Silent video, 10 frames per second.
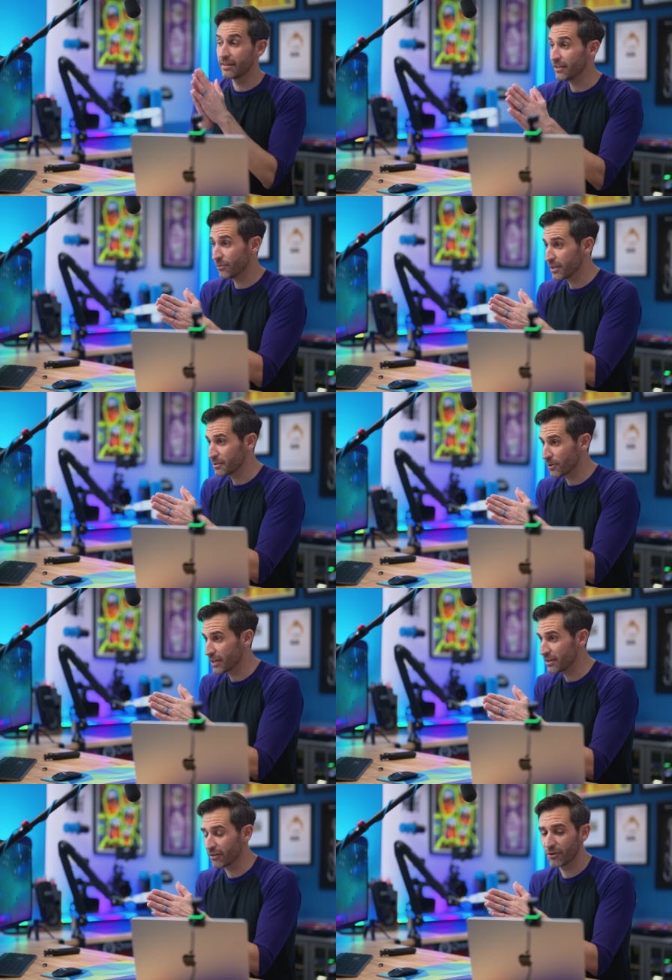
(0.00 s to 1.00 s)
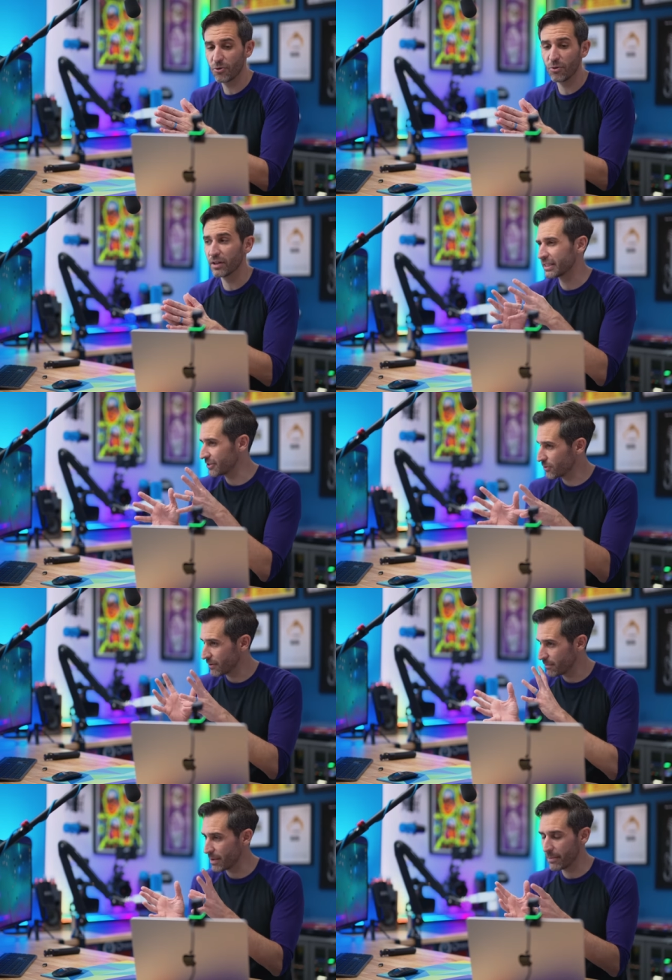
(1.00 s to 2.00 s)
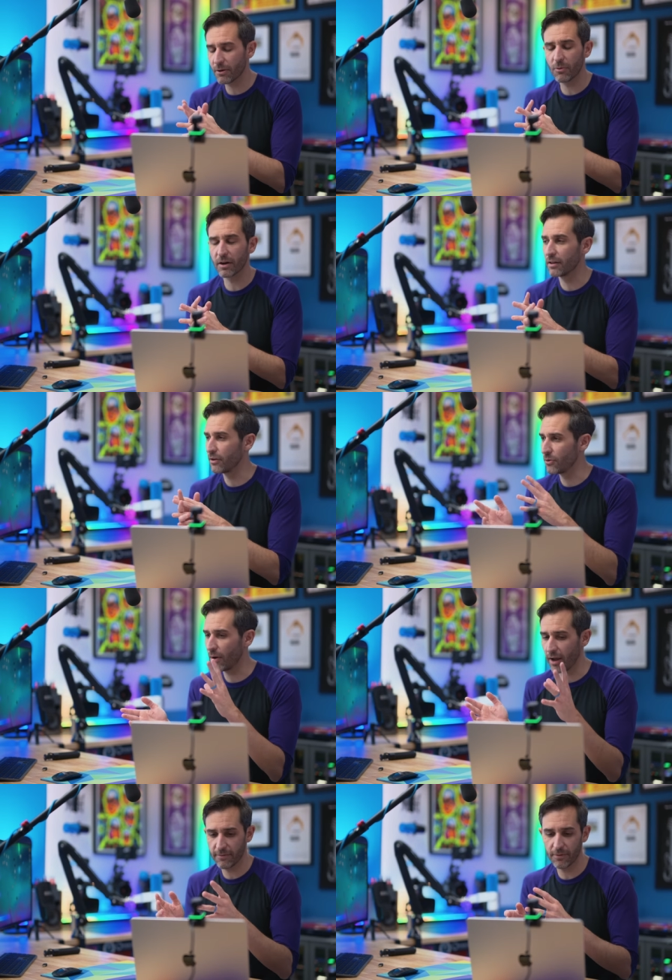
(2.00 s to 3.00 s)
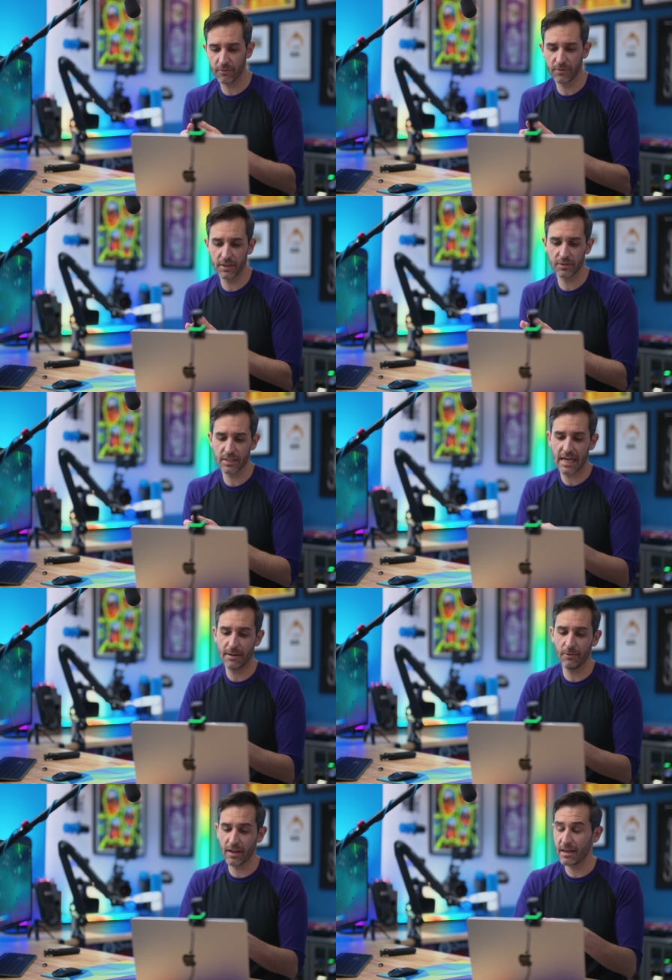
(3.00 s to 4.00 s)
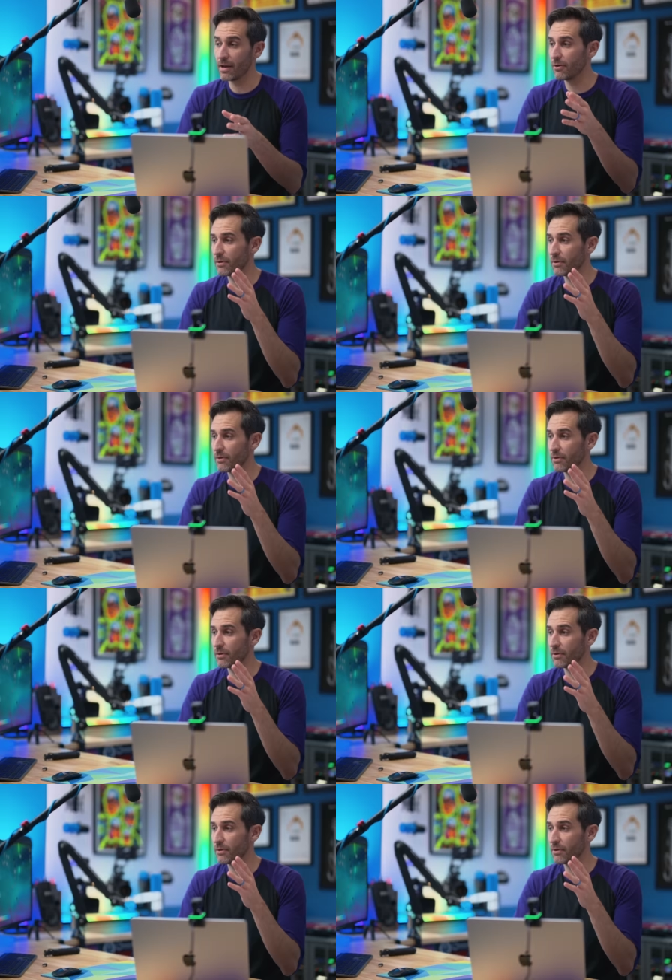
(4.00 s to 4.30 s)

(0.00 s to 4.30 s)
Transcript: This one is pretty darn cool. It does sort of mimic one of the new iPhone features that Apple came out